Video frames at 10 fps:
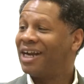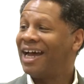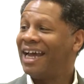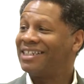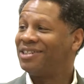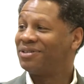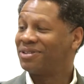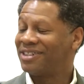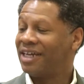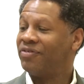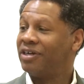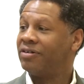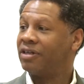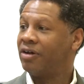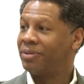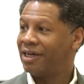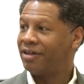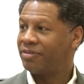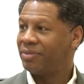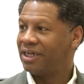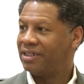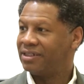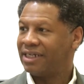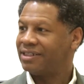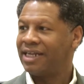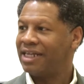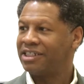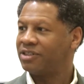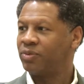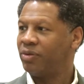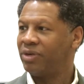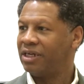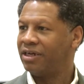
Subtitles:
I actually sort of say, real global health means that it's not just what we